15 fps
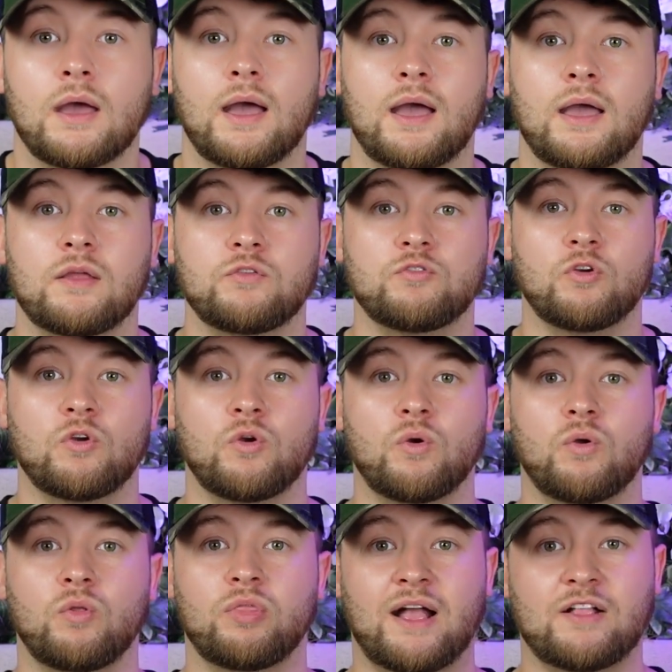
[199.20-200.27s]
and
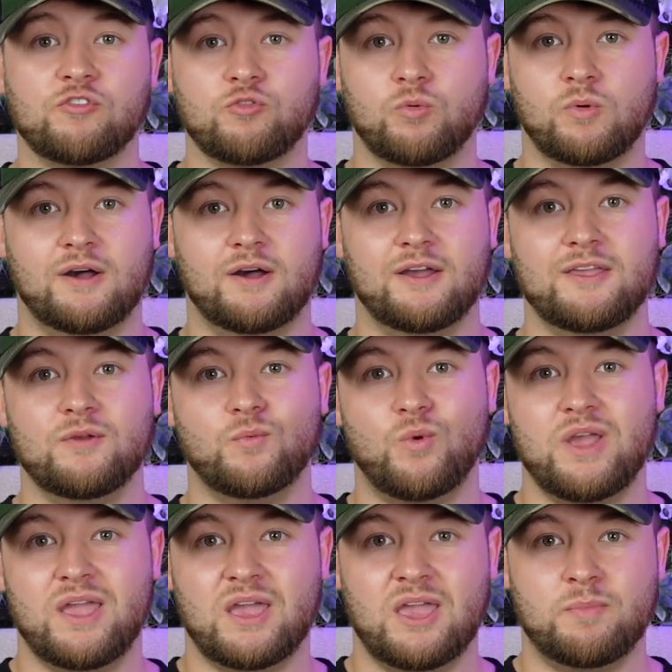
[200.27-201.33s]
that's why
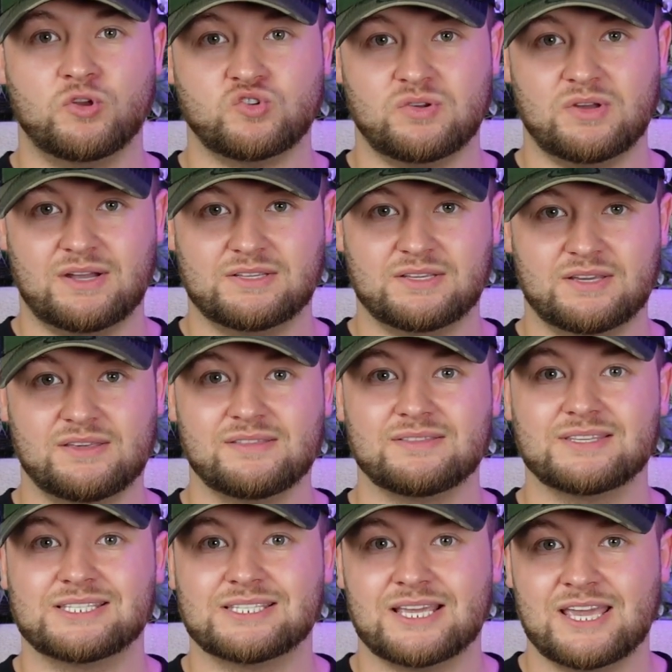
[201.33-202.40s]
we keep attracting
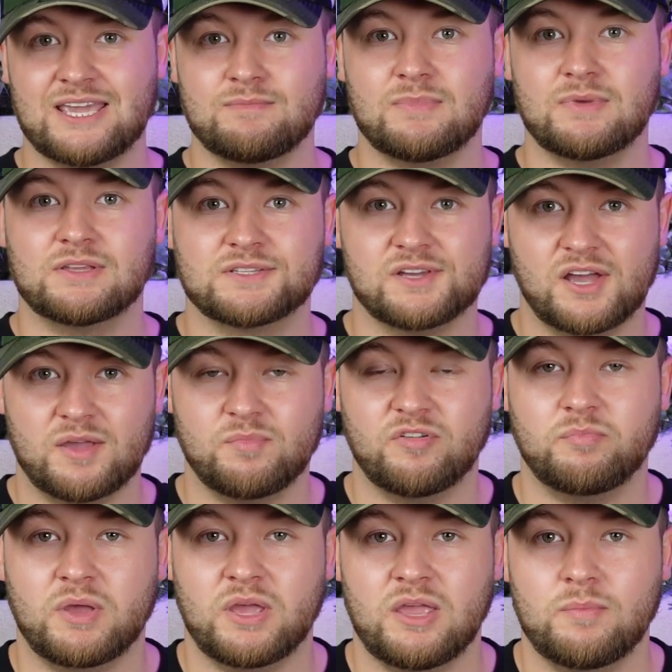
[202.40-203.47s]
the same type
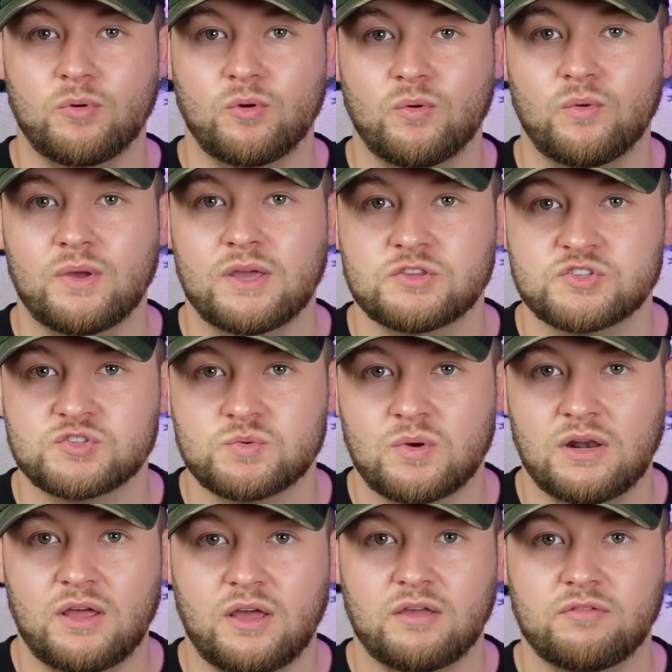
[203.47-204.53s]
of people into
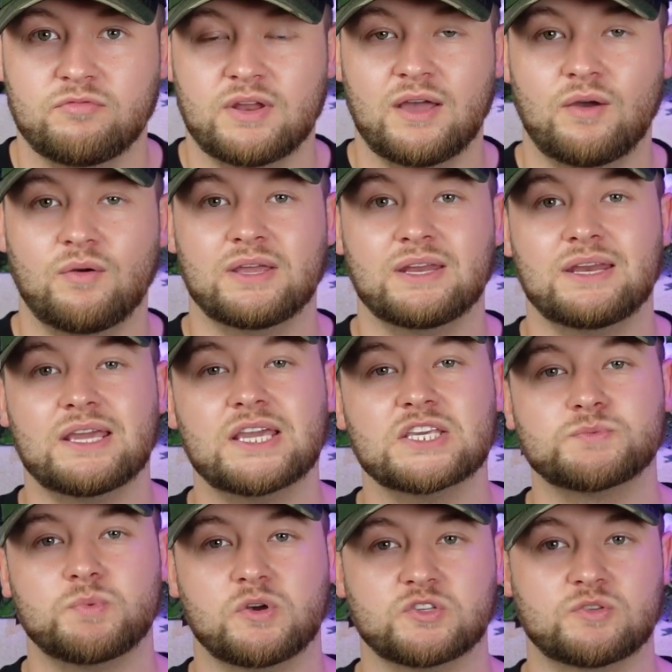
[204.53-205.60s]
our life. Now, it
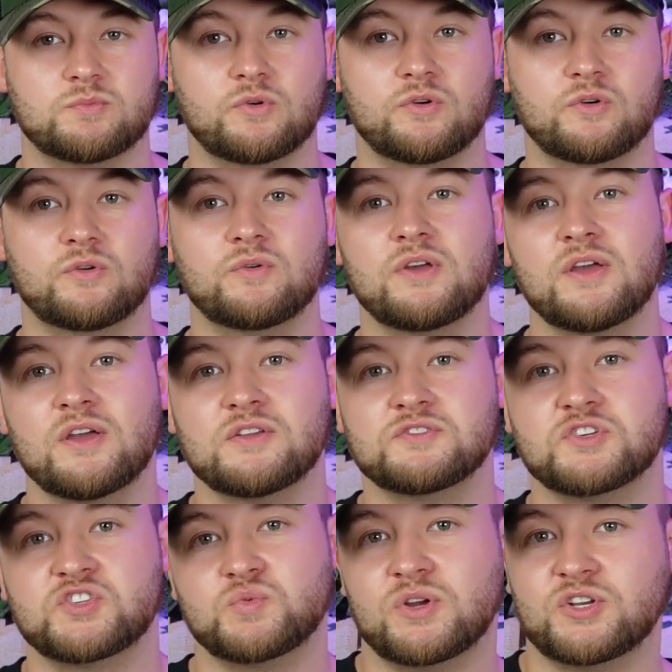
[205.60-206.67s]
is possible
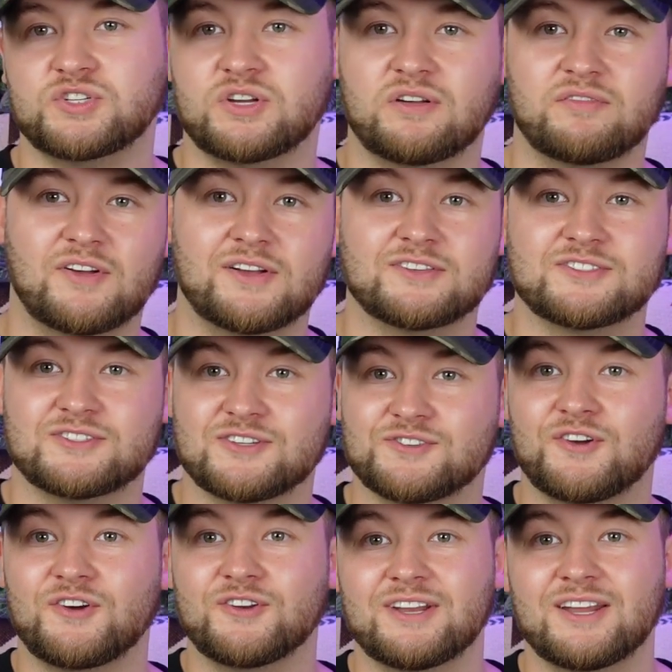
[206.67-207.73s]
to switch our
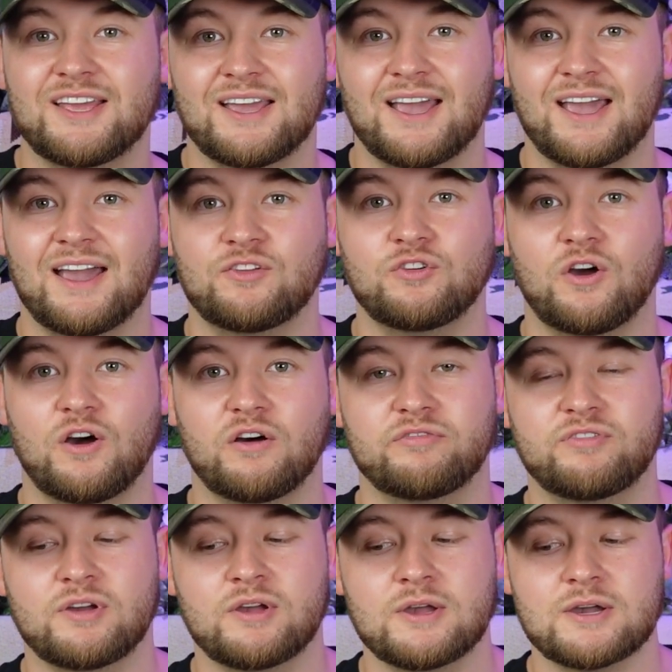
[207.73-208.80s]
vasanas on and
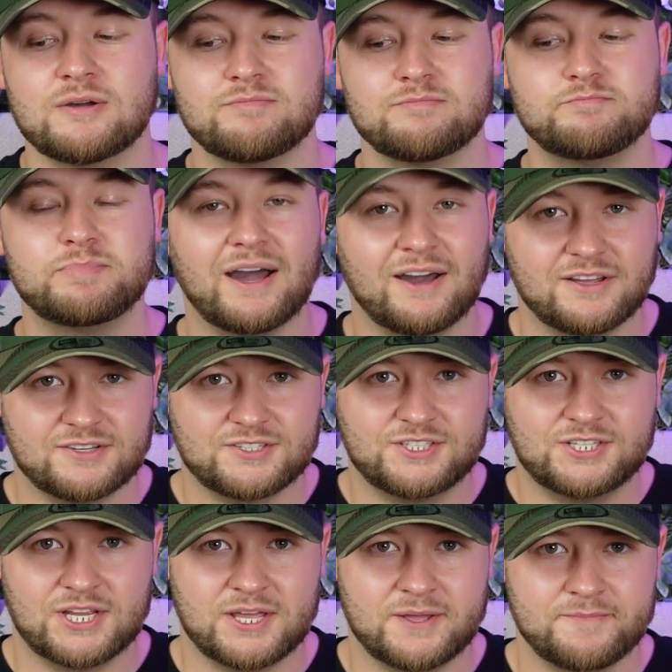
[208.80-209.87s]
off, but